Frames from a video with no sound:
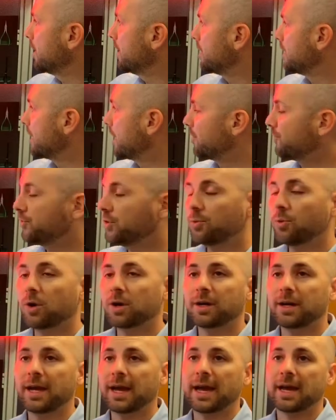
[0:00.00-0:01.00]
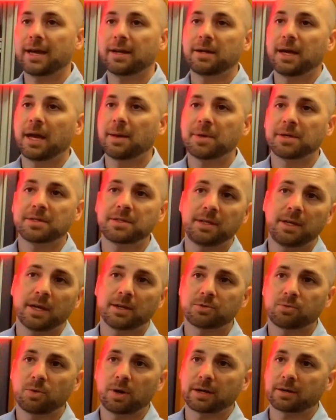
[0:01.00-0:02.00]
Now, if you wanted to add
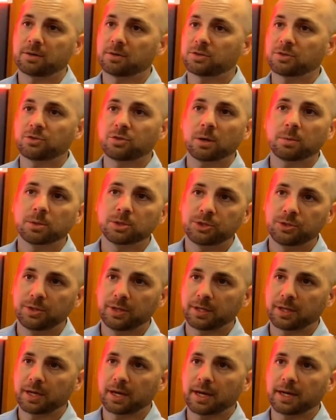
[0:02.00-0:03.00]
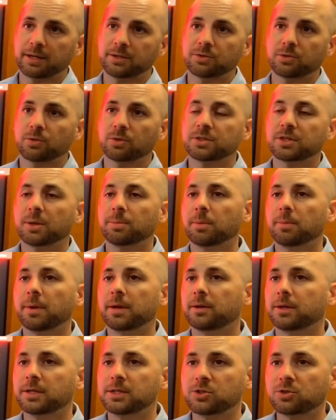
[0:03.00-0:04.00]
MSDS records, troubleshooting guides, or
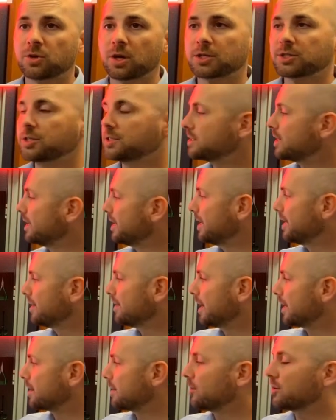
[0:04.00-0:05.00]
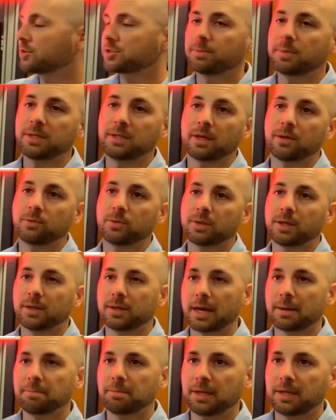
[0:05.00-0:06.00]
supplementary instructions, that can also be done within
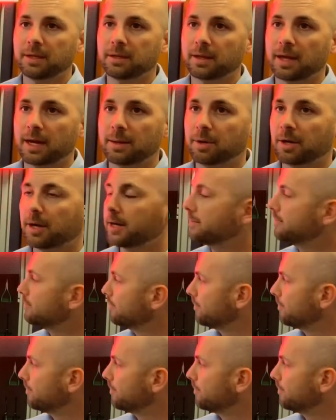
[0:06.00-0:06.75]
that media library.